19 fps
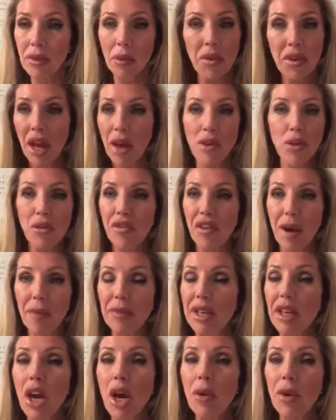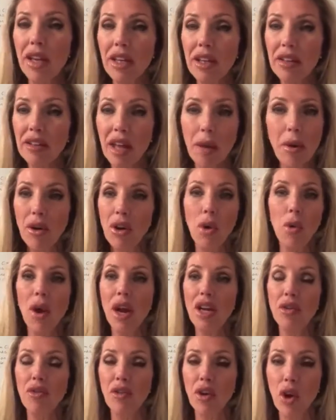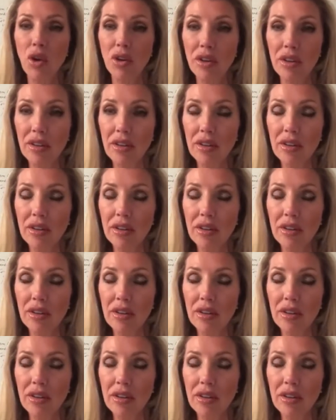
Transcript: without your family knowing. They won't know where you've gone.